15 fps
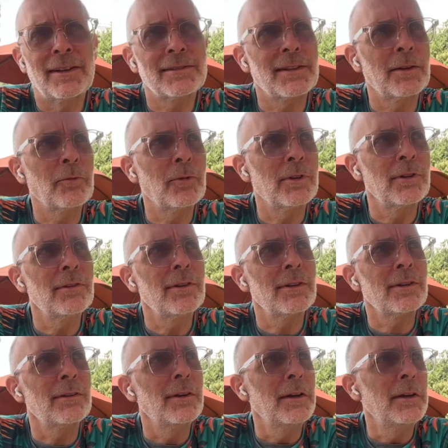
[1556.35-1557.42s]
as I would
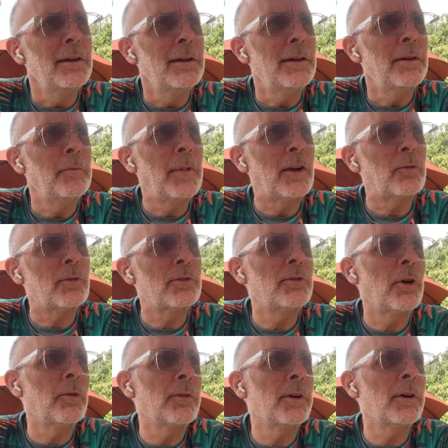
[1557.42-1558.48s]
San
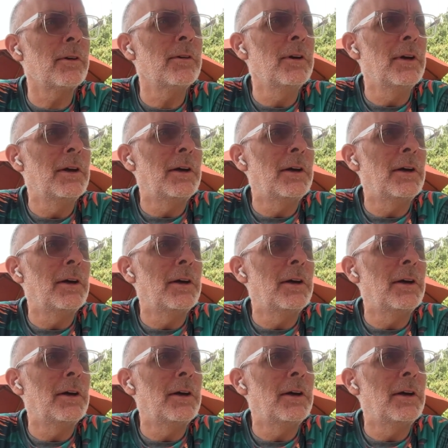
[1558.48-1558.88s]
Antonio.